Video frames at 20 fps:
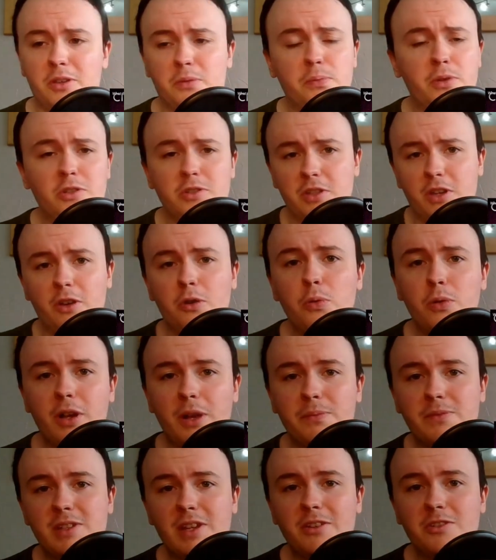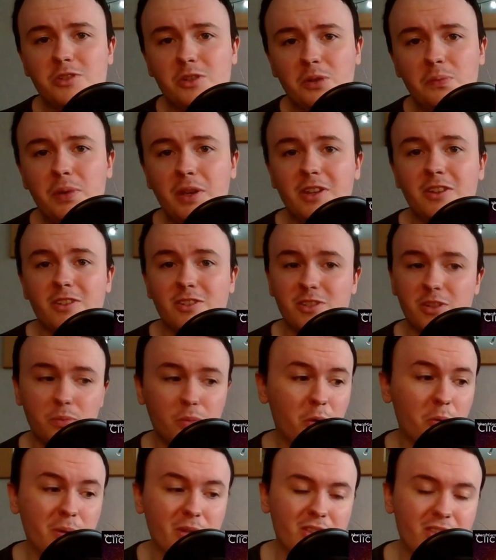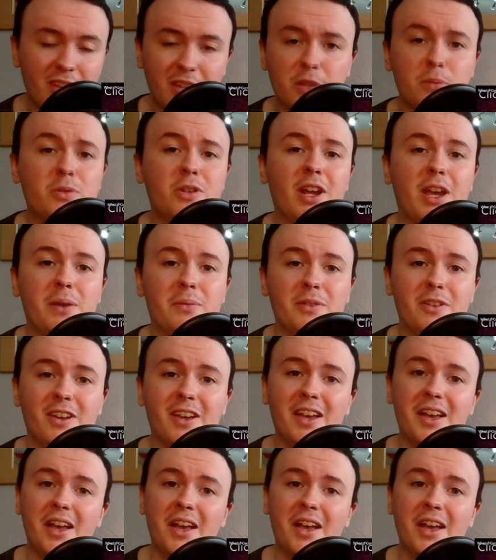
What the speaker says: because it all comes down to opinions and what we think would happen.